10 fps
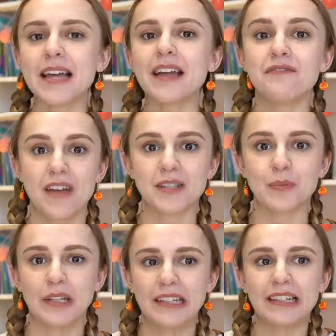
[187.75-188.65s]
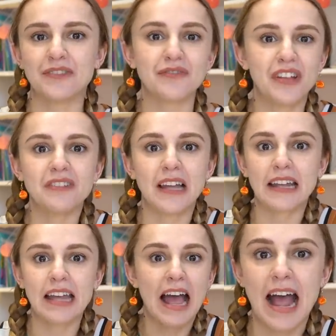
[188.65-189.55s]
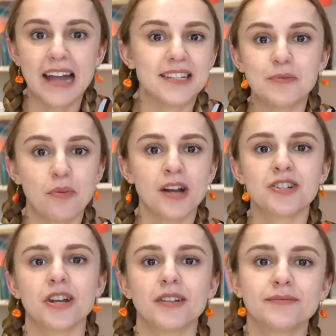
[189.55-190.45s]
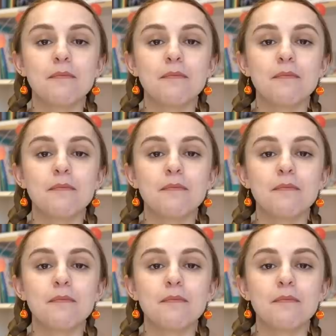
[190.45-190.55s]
that investment can feel like added pressure.